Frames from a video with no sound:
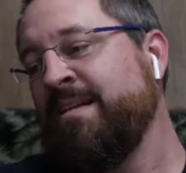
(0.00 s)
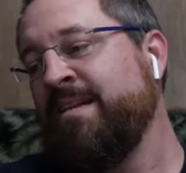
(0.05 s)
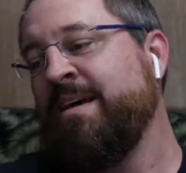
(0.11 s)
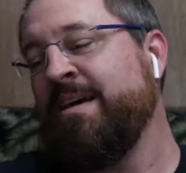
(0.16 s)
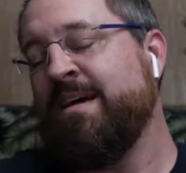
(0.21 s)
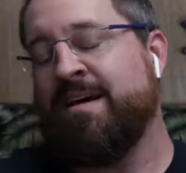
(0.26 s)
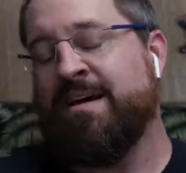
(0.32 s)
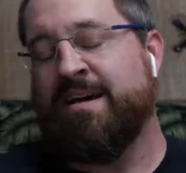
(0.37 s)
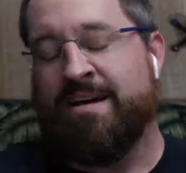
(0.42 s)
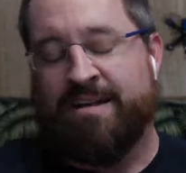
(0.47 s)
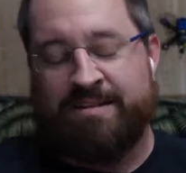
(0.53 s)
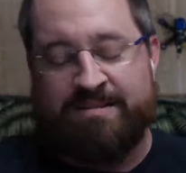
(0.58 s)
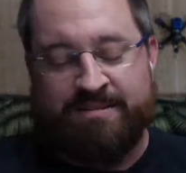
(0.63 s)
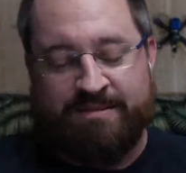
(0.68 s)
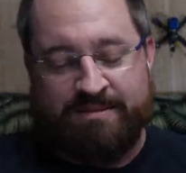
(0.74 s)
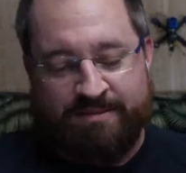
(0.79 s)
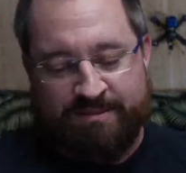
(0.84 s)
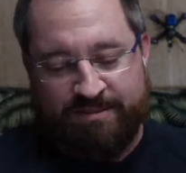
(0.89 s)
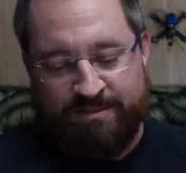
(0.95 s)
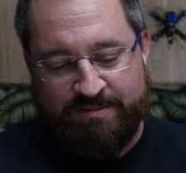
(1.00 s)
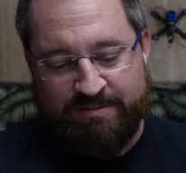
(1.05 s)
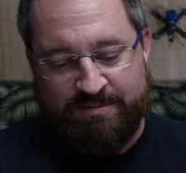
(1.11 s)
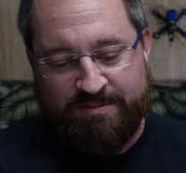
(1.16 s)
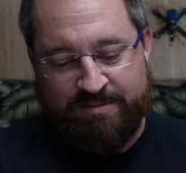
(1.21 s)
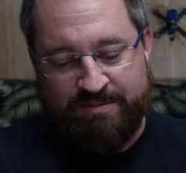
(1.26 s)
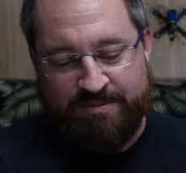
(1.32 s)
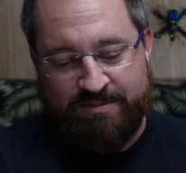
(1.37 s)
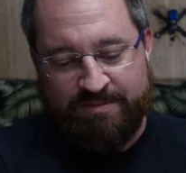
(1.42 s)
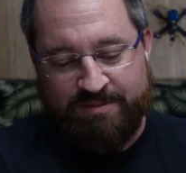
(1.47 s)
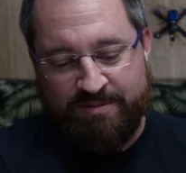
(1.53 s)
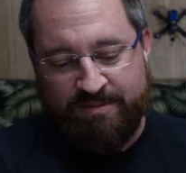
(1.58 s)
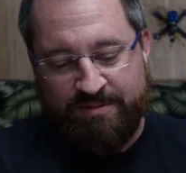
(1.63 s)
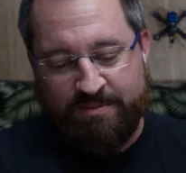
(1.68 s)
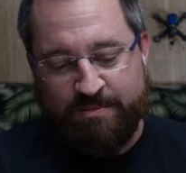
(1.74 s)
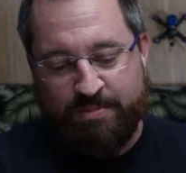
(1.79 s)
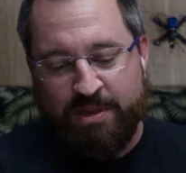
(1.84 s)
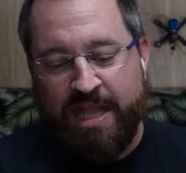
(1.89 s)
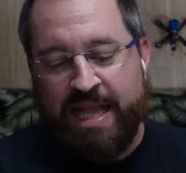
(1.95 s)
uh,
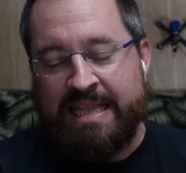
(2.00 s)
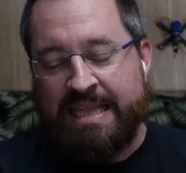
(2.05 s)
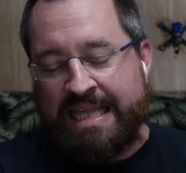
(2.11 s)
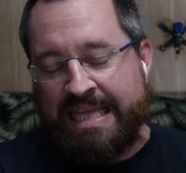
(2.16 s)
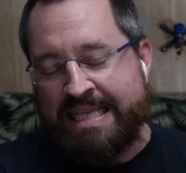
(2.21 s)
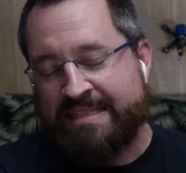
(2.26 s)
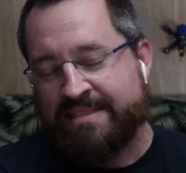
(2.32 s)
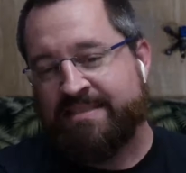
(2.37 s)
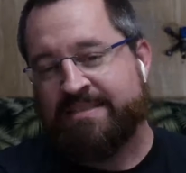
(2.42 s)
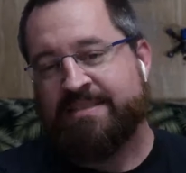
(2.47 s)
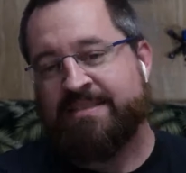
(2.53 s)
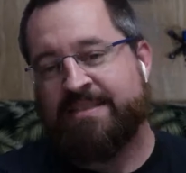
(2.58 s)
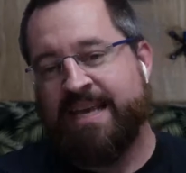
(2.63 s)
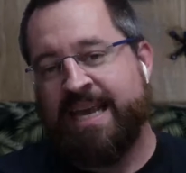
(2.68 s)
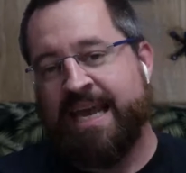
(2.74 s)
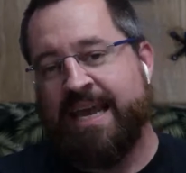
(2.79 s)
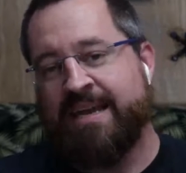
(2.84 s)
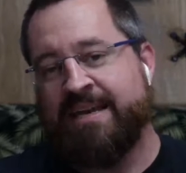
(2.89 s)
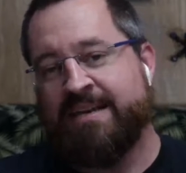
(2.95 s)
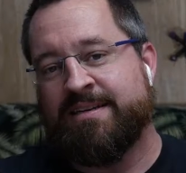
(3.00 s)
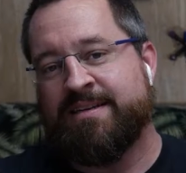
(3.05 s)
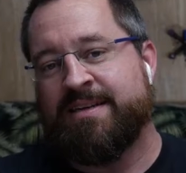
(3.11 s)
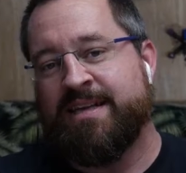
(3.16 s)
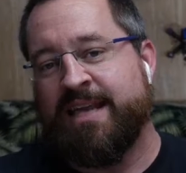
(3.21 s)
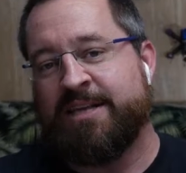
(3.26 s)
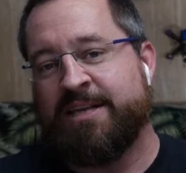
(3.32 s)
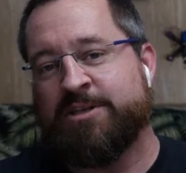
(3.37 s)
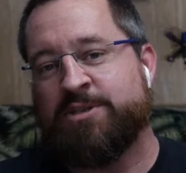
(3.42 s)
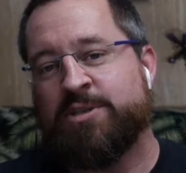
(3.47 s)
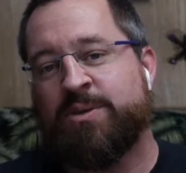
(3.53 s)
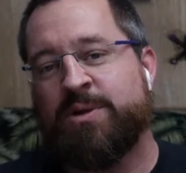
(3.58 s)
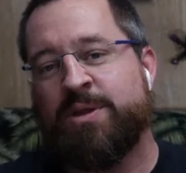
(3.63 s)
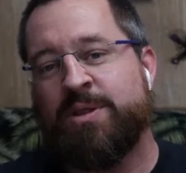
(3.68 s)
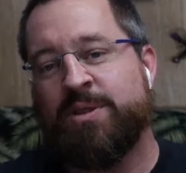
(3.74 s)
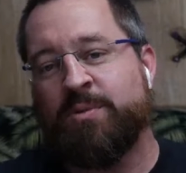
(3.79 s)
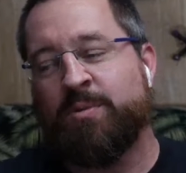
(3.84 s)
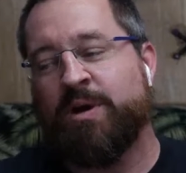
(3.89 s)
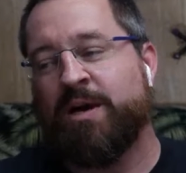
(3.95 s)
playlist and
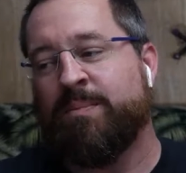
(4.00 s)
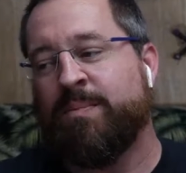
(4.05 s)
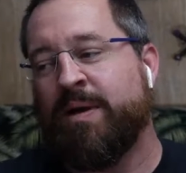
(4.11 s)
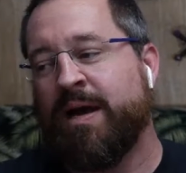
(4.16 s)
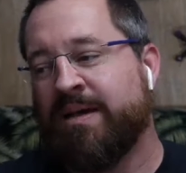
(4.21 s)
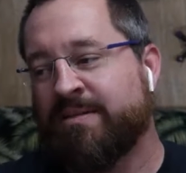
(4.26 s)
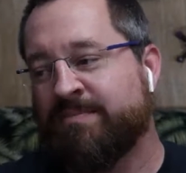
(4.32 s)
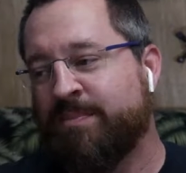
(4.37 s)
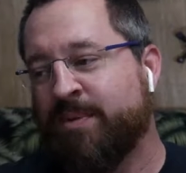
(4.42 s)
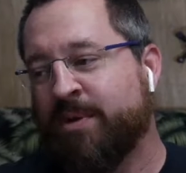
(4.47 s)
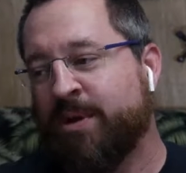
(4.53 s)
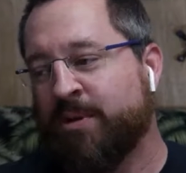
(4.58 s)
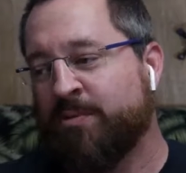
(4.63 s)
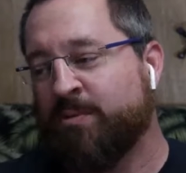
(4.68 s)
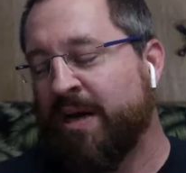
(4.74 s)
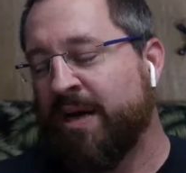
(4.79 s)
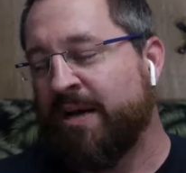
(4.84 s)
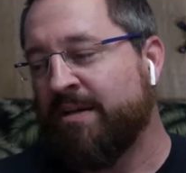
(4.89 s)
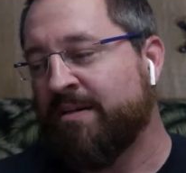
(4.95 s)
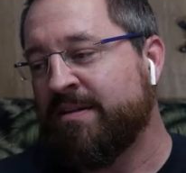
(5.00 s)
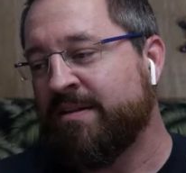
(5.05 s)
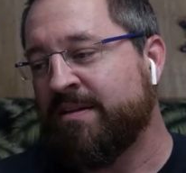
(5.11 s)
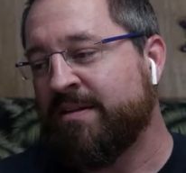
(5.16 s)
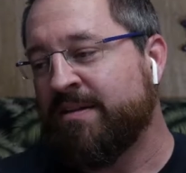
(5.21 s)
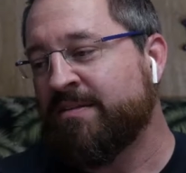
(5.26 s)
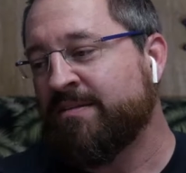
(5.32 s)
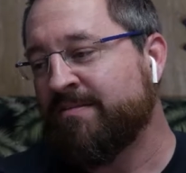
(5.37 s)
enjoy the one about Bardwell.